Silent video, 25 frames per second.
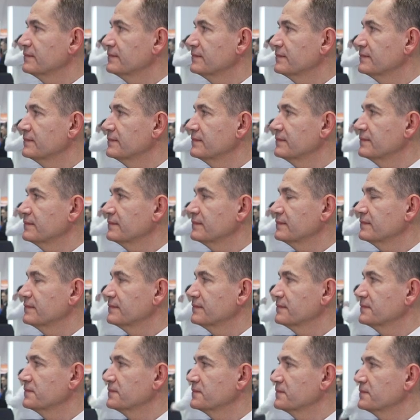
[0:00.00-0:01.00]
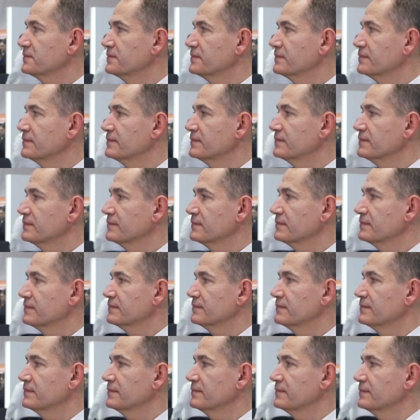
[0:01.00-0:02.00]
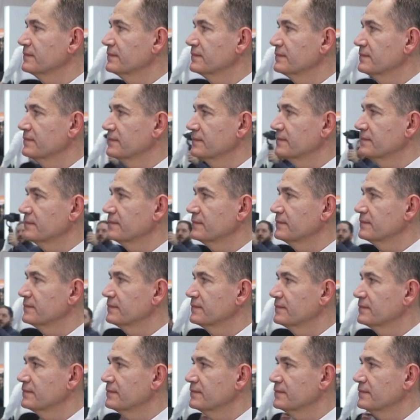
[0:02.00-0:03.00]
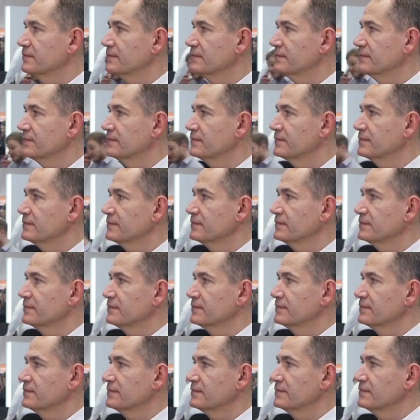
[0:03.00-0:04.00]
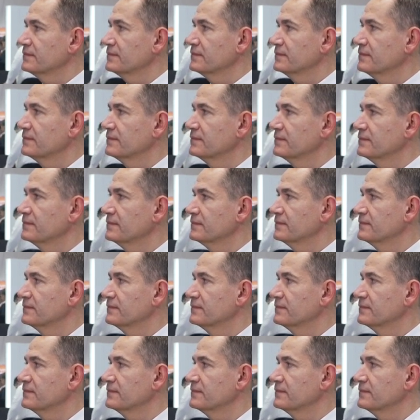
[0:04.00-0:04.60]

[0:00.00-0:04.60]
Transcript: [no speech]